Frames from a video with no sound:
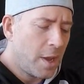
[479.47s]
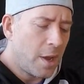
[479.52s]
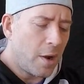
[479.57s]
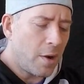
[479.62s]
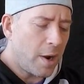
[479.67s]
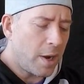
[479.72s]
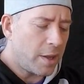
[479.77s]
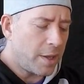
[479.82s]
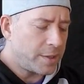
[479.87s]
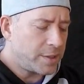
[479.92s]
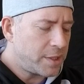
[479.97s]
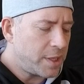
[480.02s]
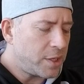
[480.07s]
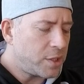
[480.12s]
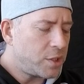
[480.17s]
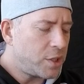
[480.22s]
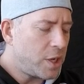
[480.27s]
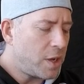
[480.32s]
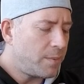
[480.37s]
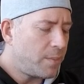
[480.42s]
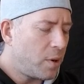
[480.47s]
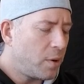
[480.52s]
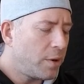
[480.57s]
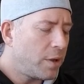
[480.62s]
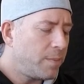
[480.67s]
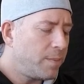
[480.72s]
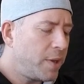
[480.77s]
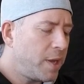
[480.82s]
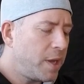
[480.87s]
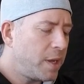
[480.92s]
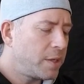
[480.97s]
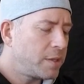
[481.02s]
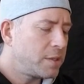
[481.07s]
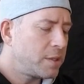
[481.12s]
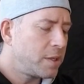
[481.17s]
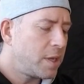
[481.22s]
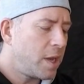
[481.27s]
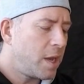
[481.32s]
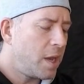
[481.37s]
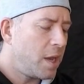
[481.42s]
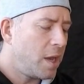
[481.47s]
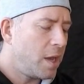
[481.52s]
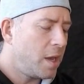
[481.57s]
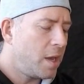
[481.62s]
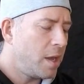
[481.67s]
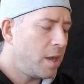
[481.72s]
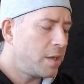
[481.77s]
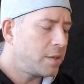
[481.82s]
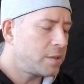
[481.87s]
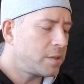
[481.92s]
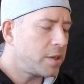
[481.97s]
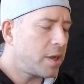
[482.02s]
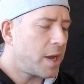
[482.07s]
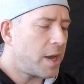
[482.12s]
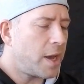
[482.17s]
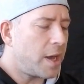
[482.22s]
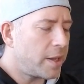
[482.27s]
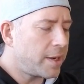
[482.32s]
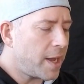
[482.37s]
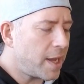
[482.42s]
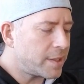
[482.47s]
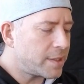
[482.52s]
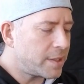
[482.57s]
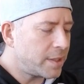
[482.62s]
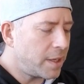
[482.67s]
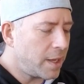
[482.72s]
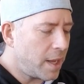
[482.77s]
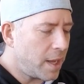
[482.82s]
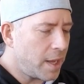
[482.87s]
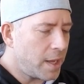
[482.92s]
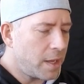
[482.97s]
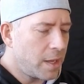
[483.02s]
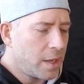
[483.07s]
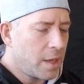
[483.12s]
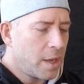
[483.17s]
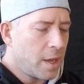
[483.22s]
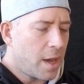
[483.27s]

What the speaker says: All right, let's GM Pokey Peek says, nah, not today.